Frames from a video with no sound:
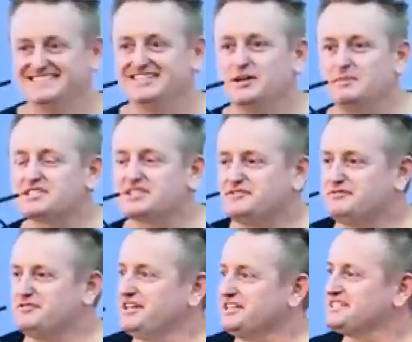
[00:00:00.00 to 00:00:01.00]
I must
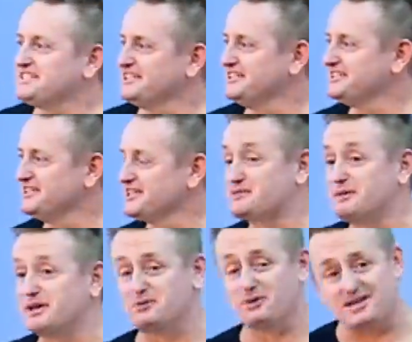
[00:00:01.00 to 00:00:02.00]
confess that I didn't
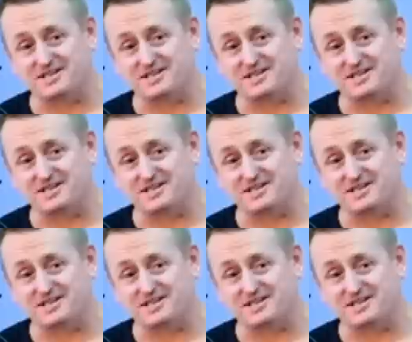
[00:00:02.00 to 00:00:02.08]
expect quite